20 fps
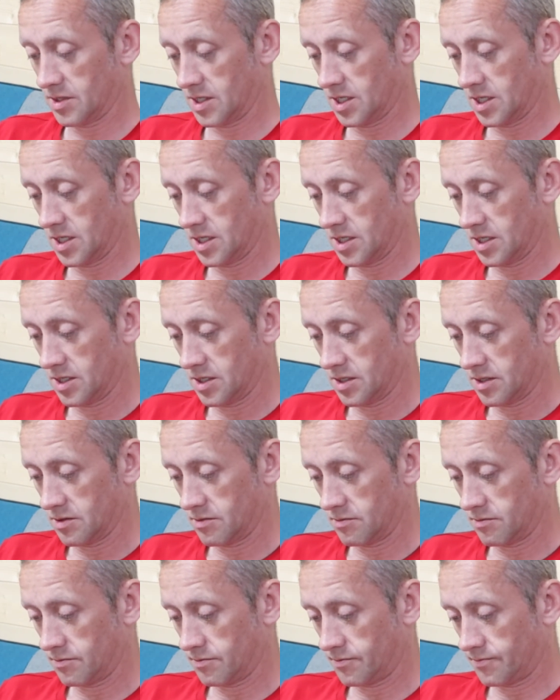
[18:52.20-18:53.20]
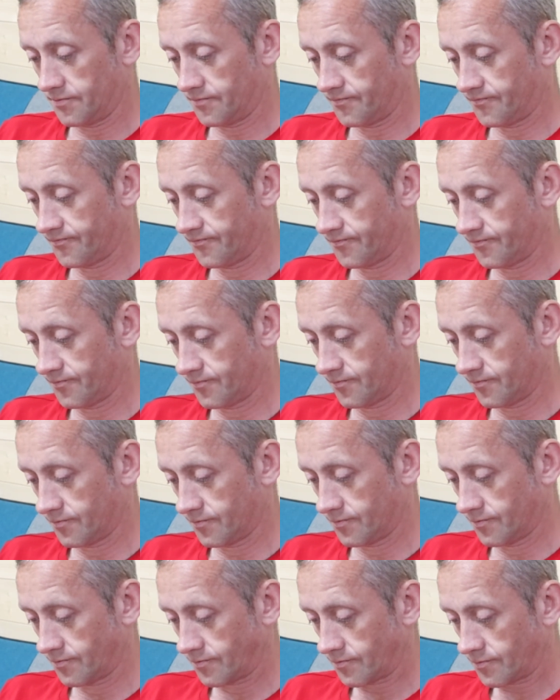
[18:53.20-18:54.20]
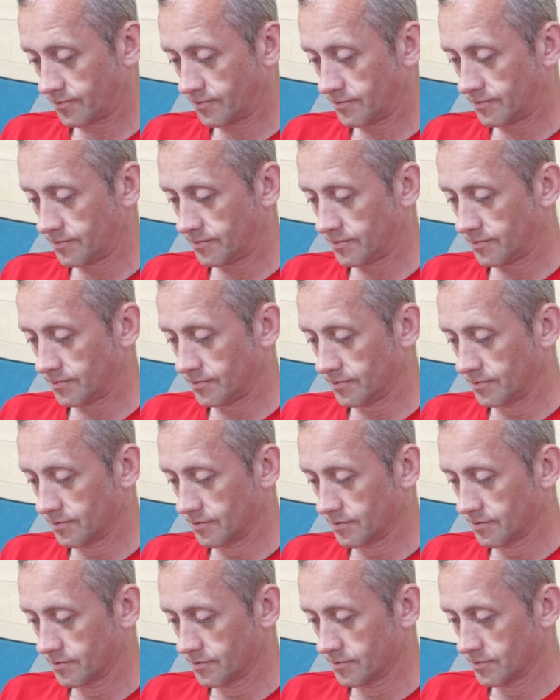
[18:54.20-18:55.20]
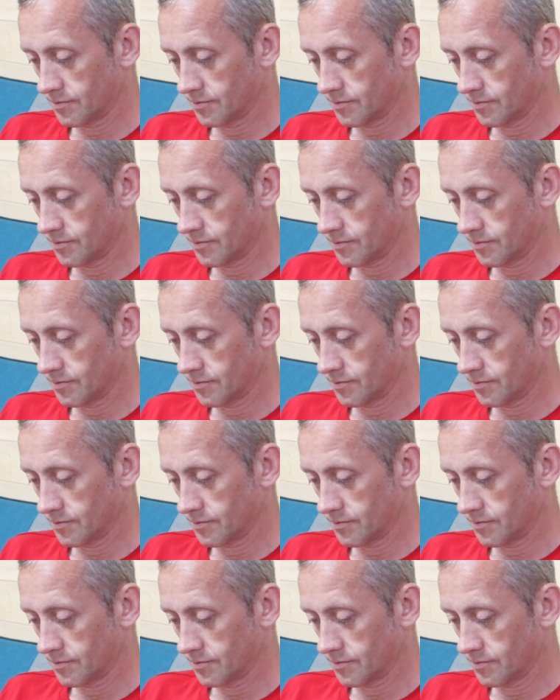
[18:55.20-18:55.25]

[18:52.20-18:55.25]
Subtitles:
[no speech]